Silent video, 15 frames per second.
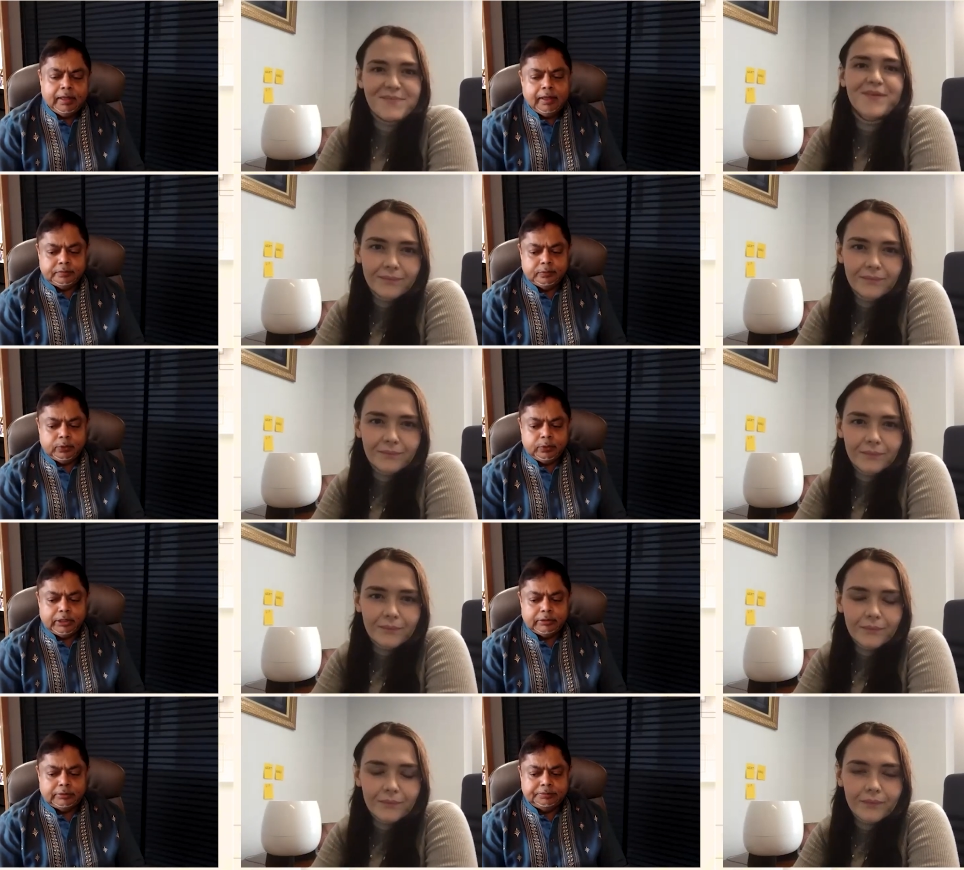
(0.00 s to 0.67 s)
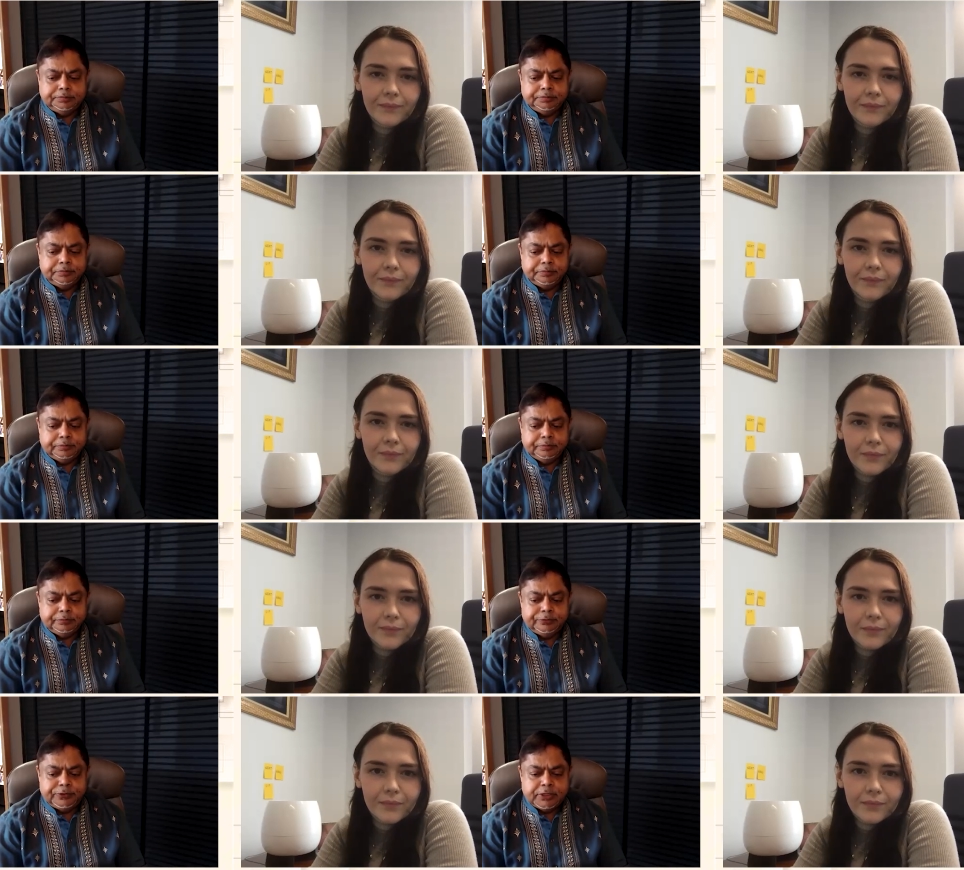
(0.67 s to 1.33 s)
Speaker 1: Well,
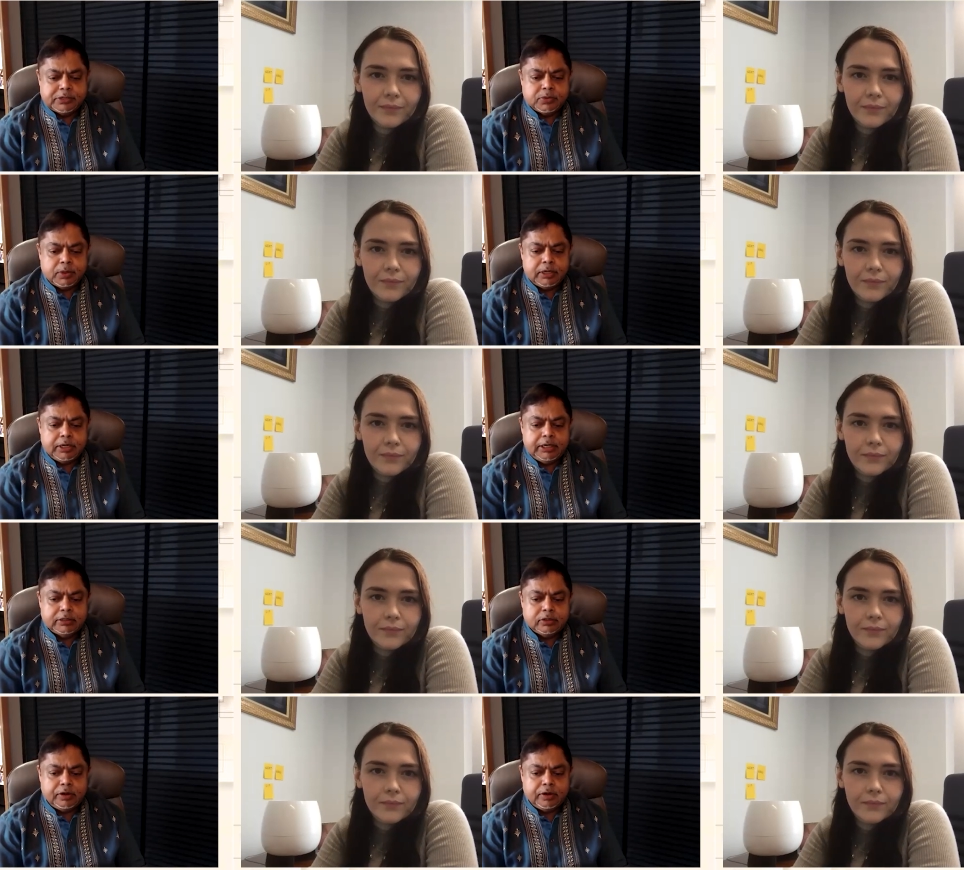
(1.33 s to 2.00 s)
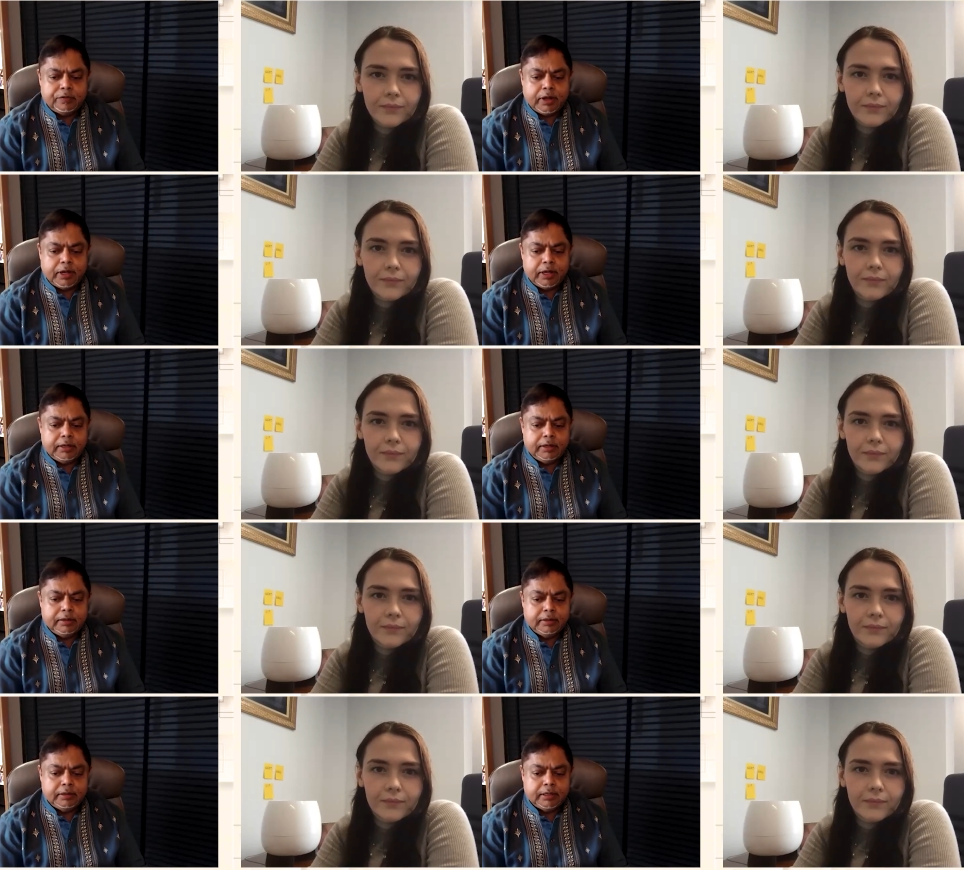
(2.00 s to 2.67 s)
first one needs to
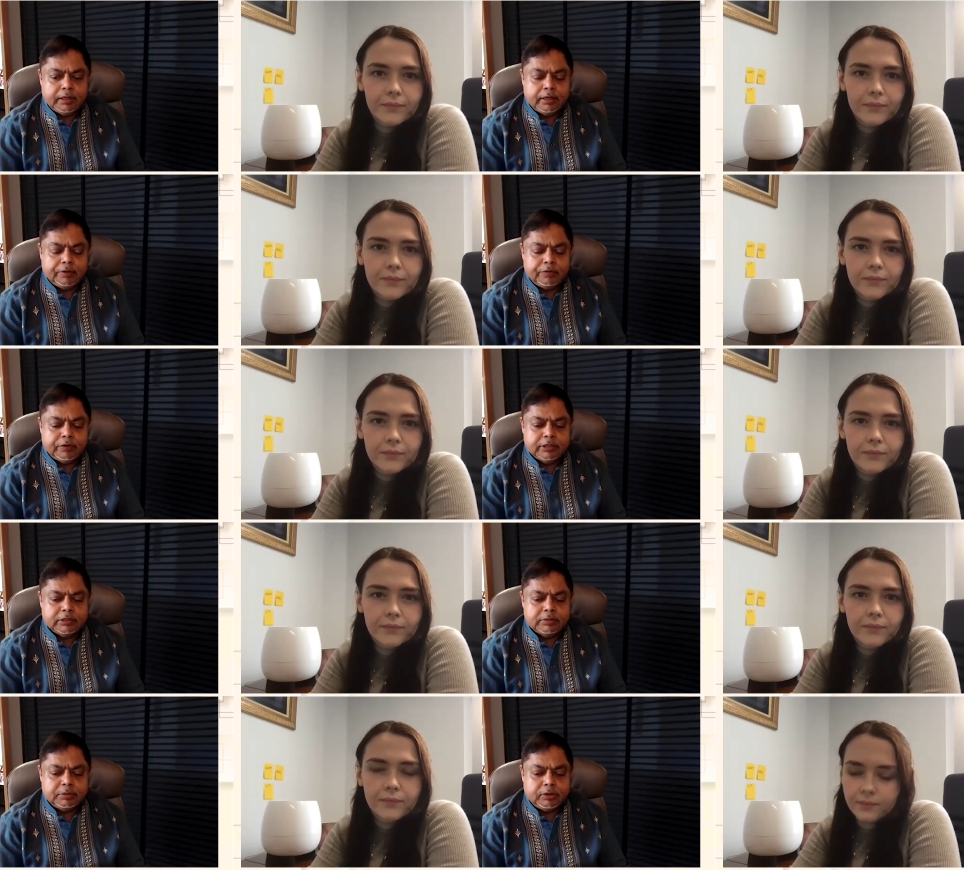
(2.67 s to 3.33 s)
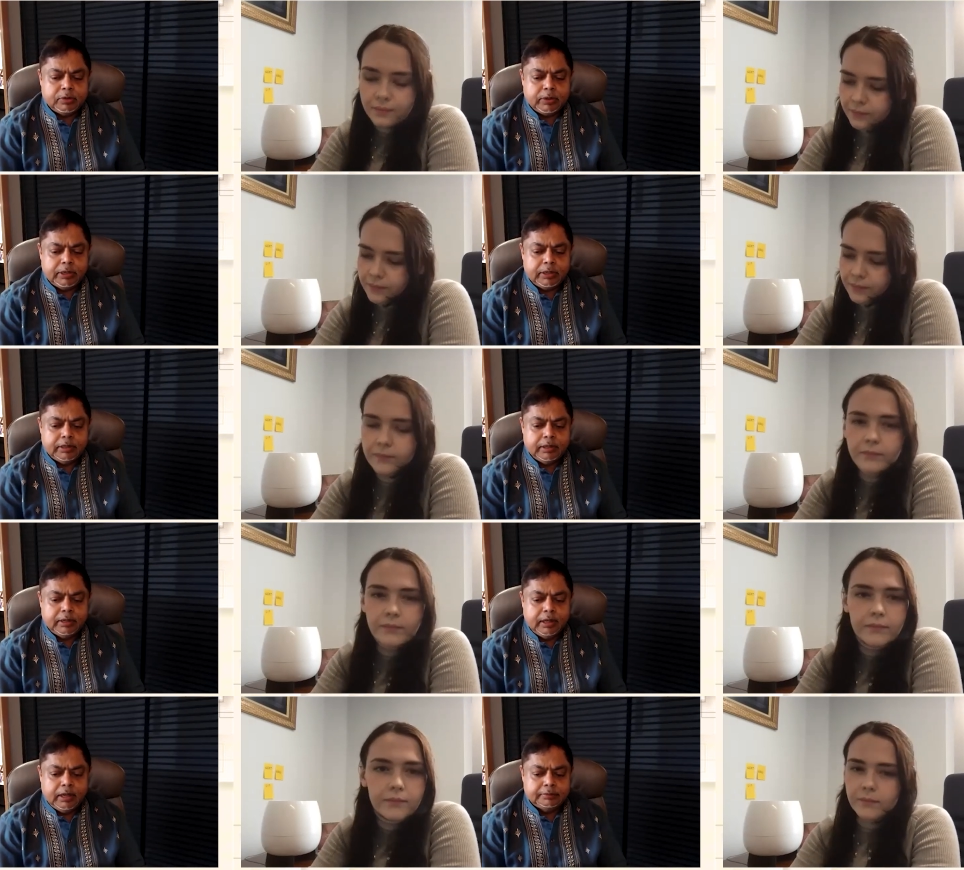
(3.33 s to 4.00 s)
define the difference
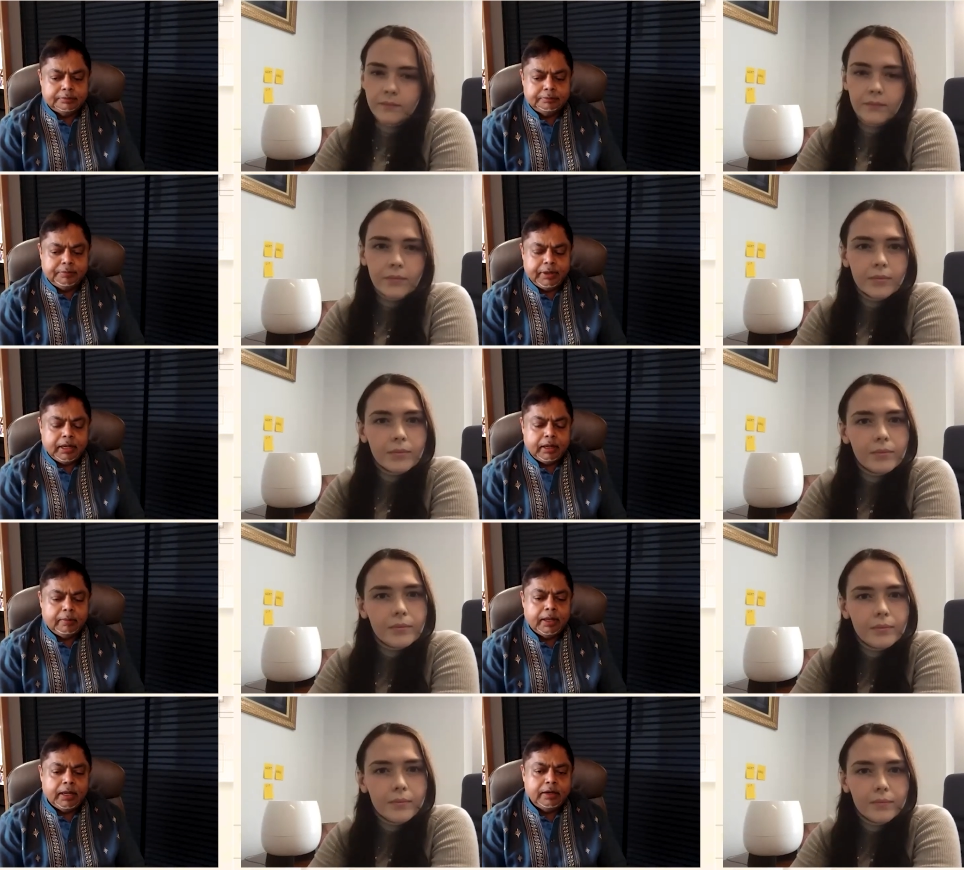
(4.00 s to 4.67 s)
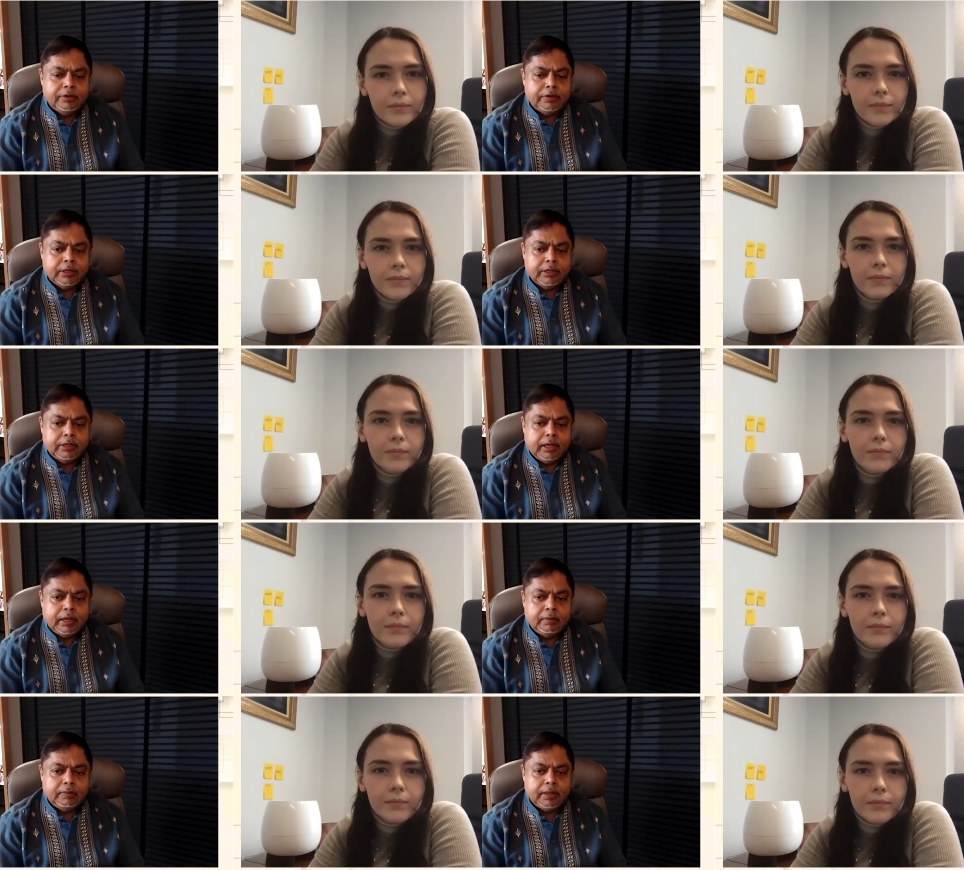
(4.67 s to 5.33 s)
between being a manager
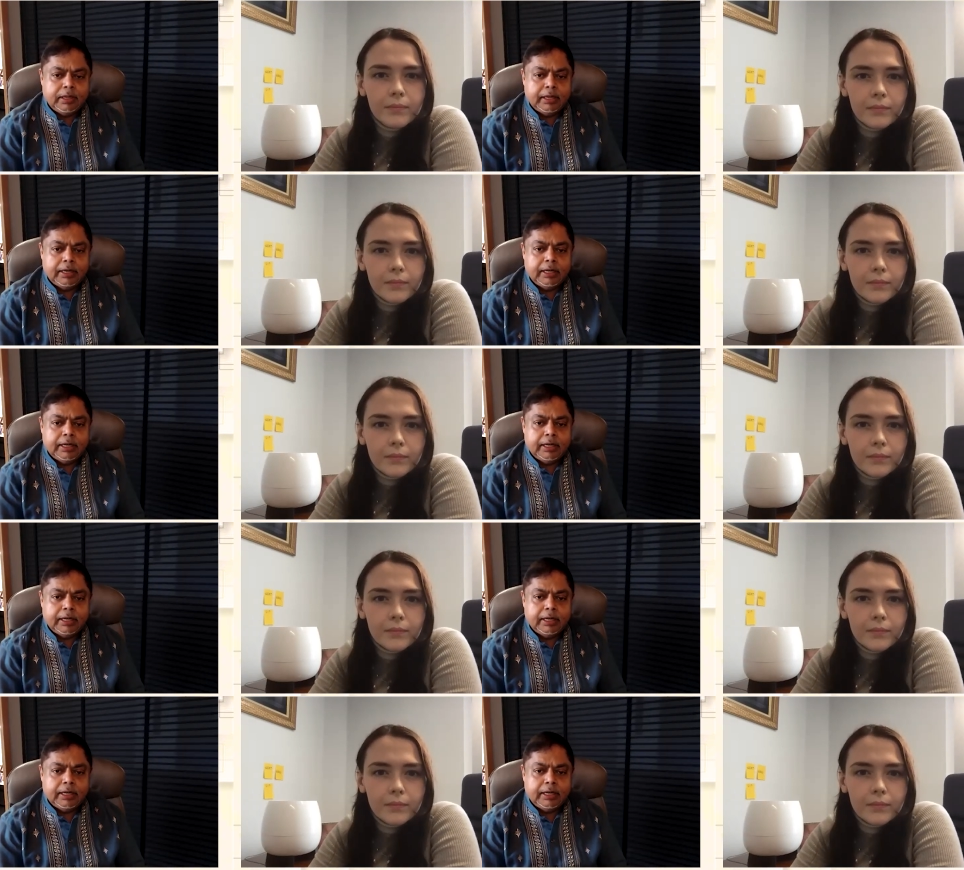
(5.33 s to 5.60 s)
and being a